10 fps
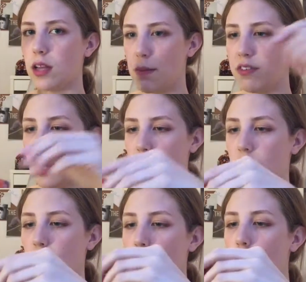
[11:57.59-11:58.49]
lipstick,
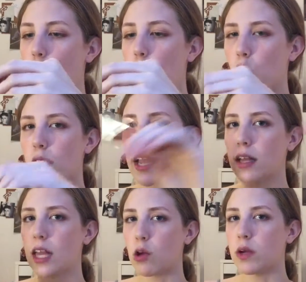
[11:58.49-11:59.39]
or like
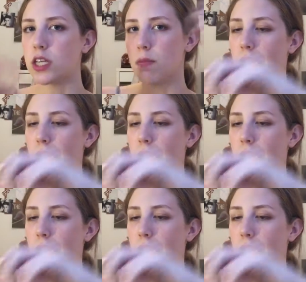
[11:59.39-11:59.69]
liquid to